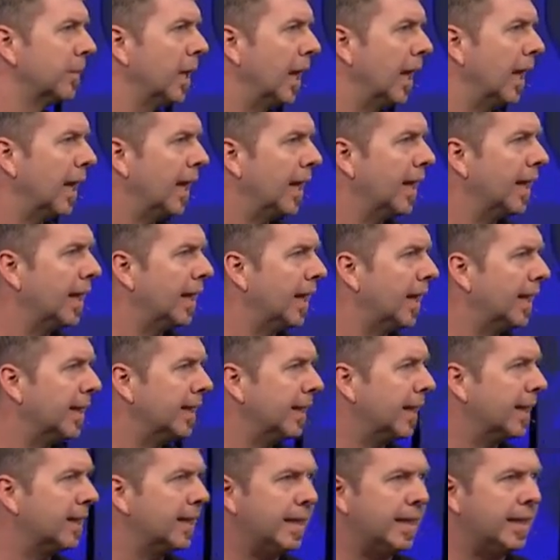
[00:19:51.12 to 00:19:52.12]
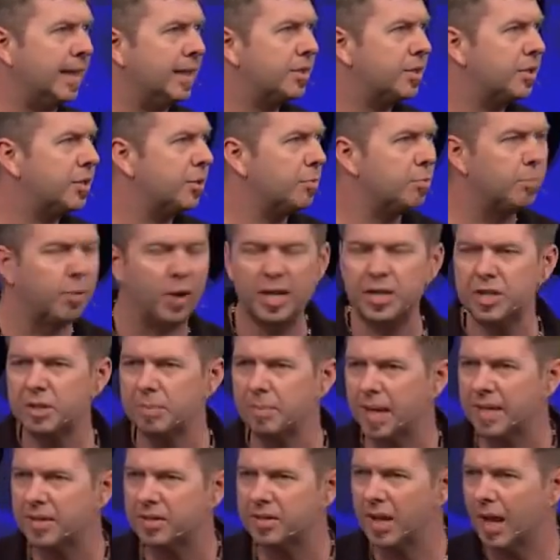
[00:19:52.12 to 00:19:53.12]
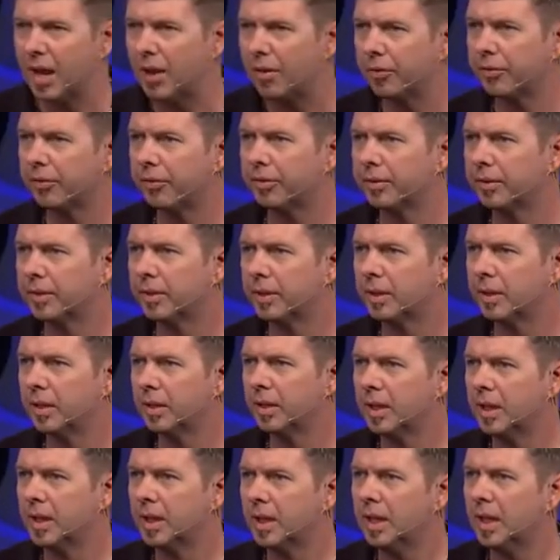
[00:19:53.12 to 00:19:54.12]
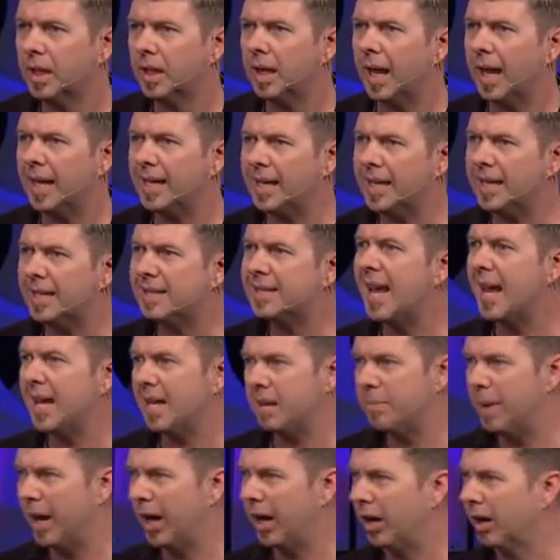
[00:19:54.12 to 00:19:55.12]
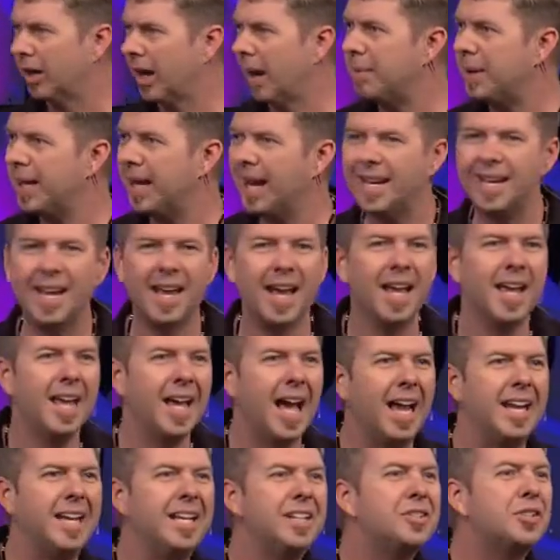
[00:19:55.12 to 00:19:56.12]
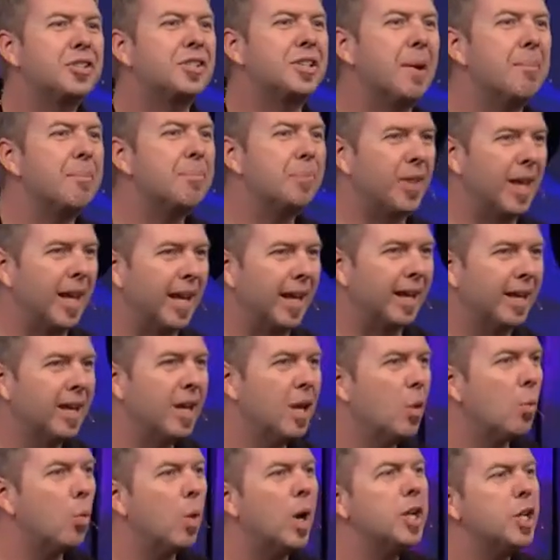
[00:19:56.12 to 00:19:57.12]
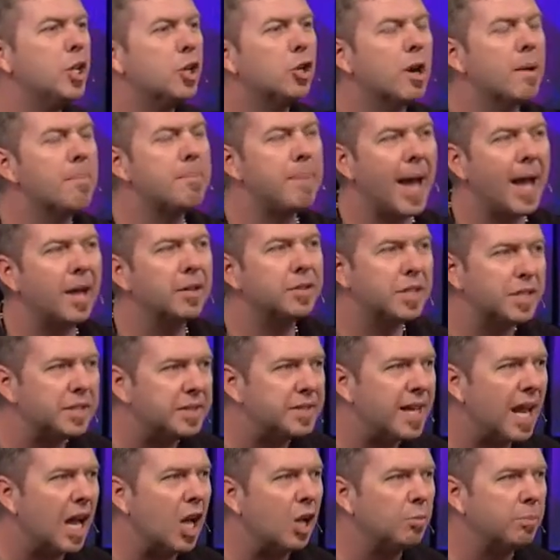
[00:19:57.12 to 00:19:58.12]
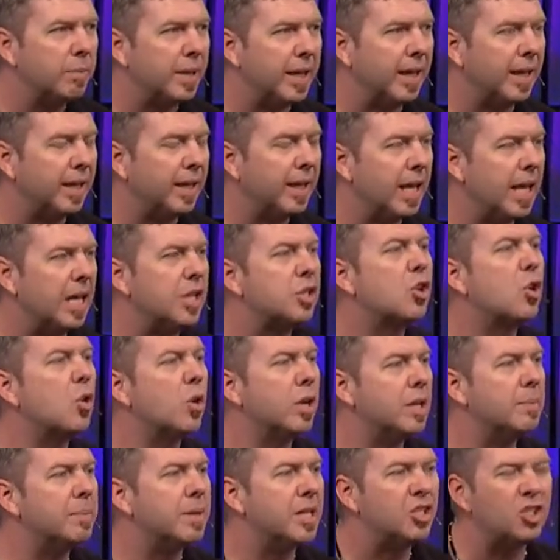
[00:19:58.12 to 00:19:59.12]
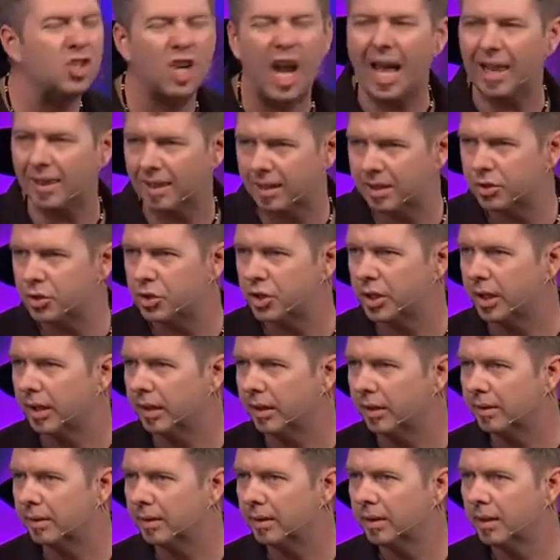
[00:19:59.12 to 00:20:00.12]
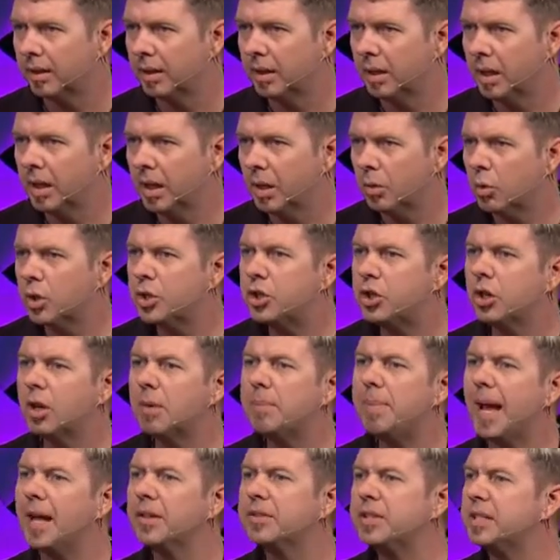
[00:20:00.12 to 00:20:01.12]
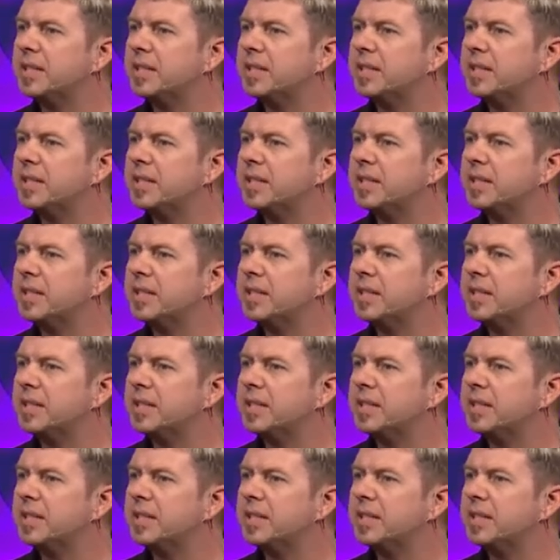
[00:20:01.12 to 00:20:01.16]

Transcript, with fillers: Uh, I, I need to brace myself. I need a teddy bear. I mean, I, I need something. What you're about to tell me is going to be challenging. What you're about